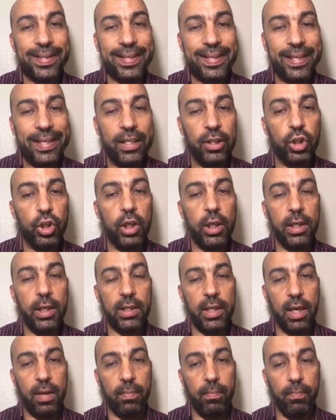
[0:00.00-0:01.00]
each
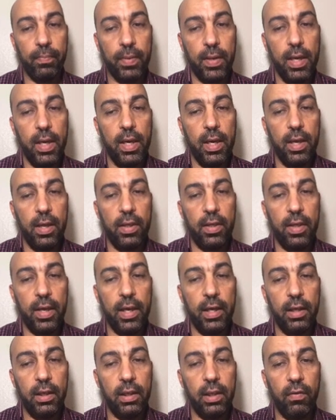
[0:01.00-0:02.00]
exam,
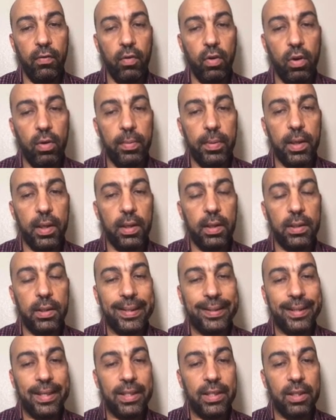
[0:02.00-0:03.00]
then developing the
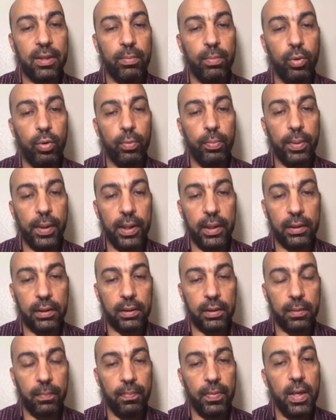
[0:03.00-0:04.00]
test blueprint,
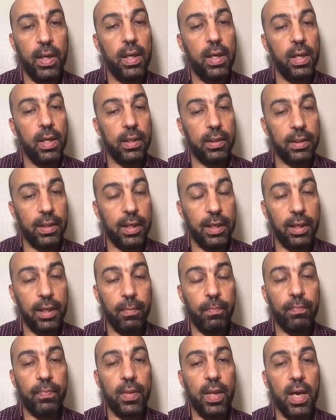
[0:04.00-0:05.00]
then
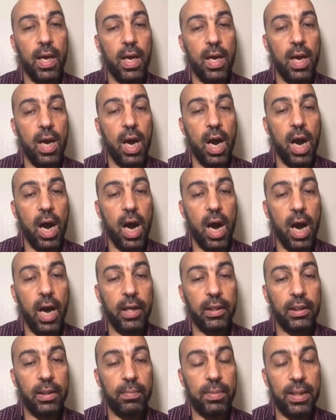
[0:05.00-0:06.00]

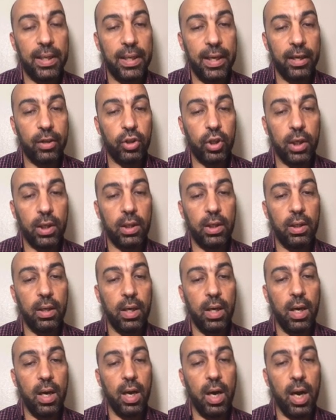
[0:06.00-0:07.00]
item selection,
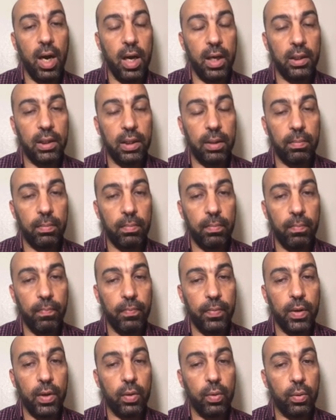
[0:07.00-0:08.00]
item
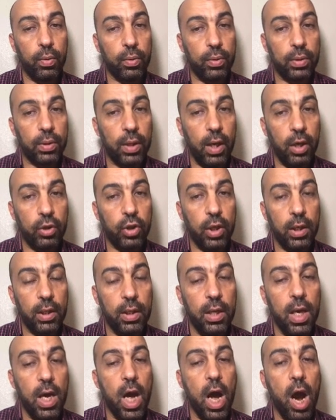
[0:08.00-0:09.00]
construction
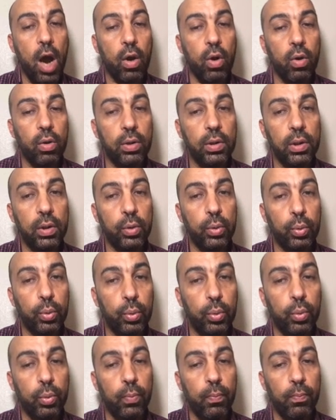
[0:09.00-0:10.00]
according
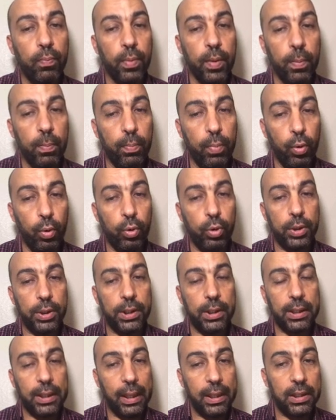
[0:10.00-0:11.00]
to both
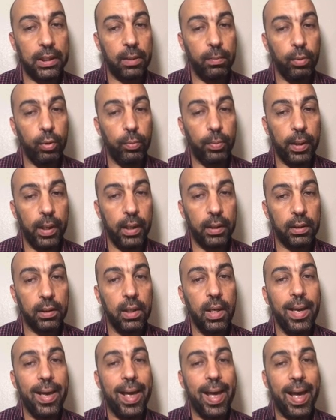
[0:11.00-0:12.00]
test blueprint
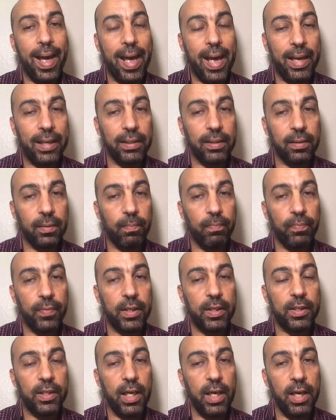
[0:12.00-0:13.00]
and
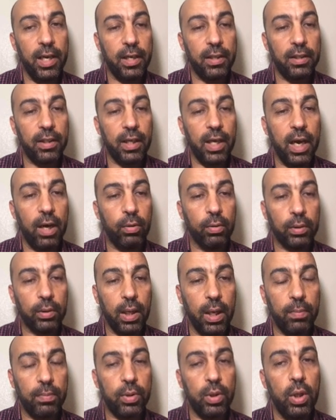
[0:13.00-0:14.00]
the learning
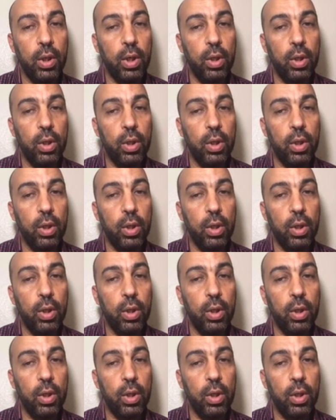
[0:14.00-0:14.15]
outcomes